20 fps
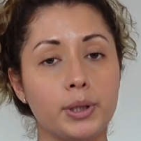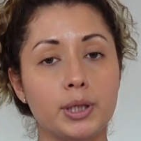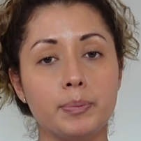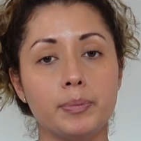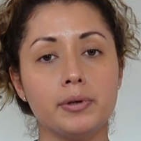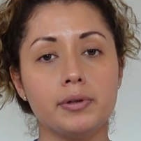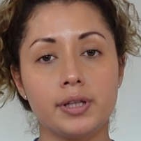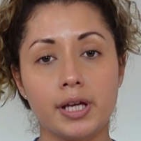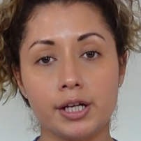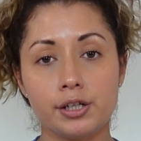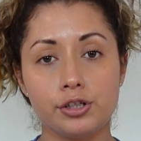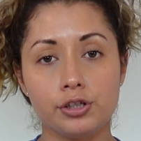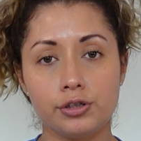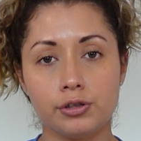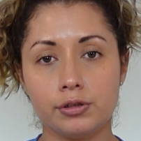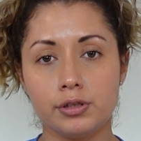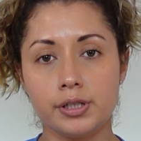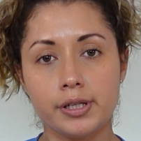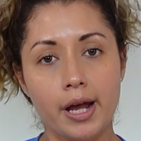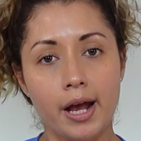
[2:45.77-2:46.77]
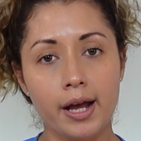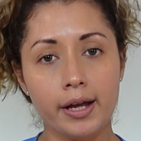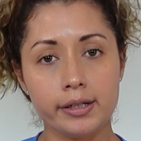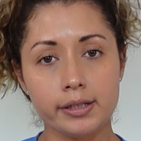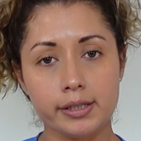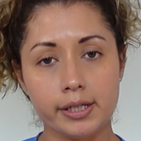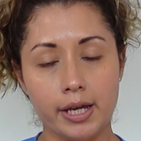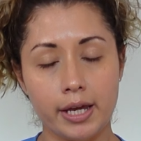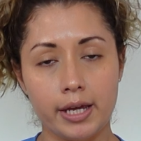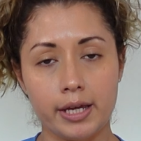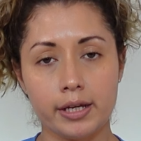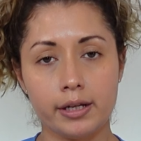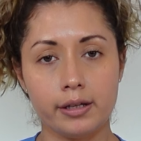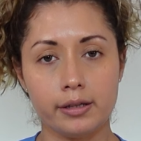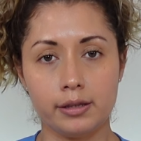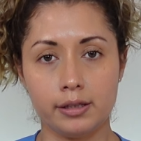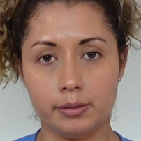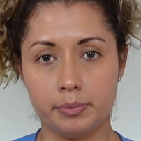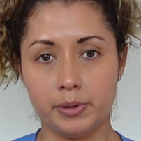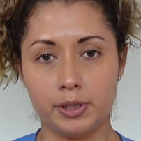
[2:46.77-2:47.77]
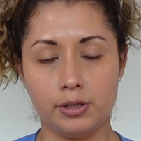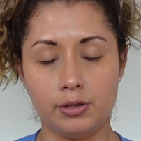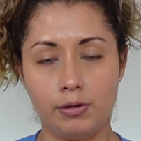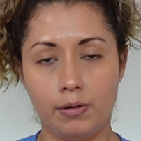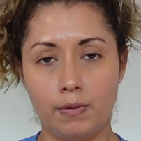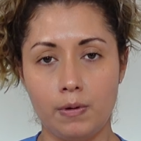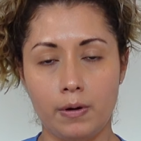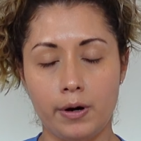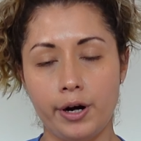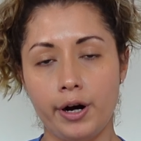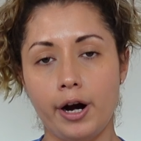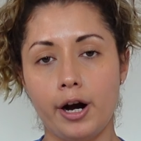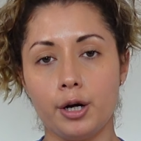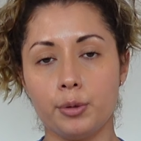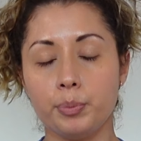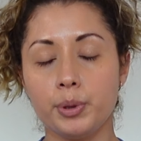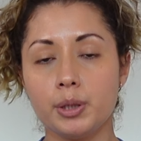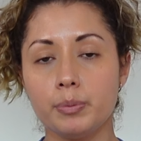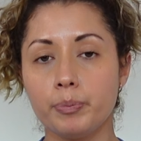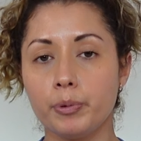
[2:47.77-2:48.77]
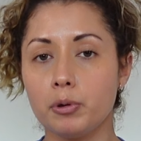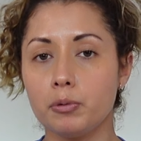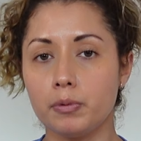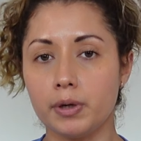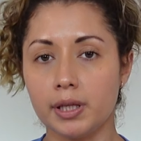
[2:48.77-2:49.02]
People that should not take Lipitor are people